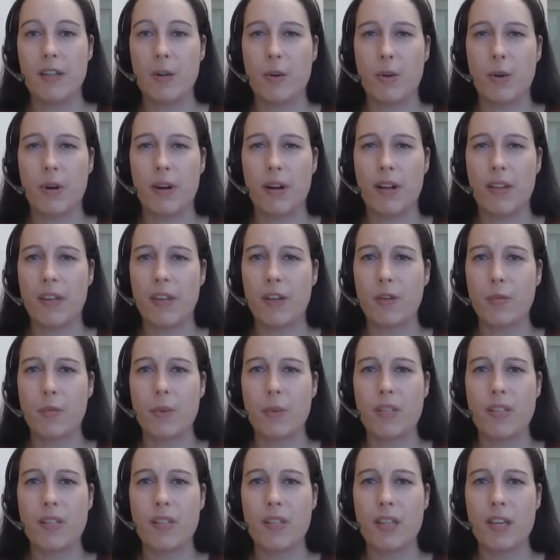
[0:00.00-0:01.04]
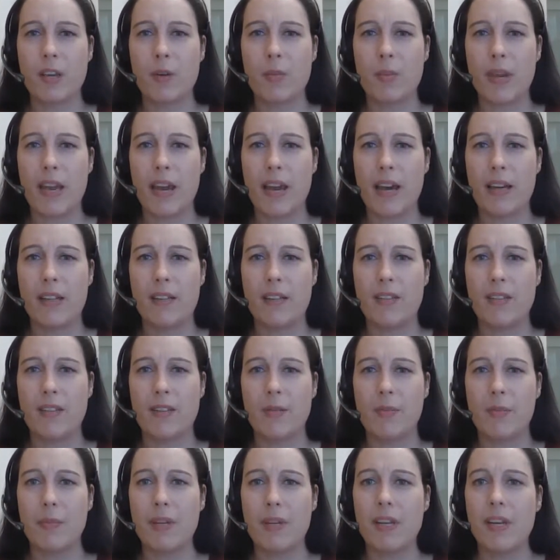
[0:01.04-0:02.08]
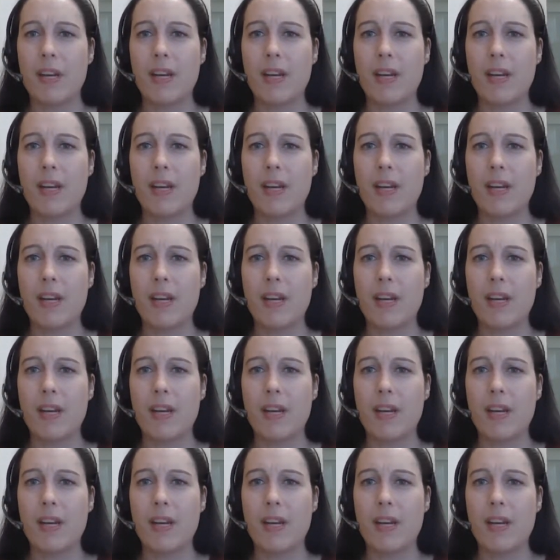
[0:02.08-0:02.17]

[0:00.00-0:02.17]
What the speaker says: or I think recently we had some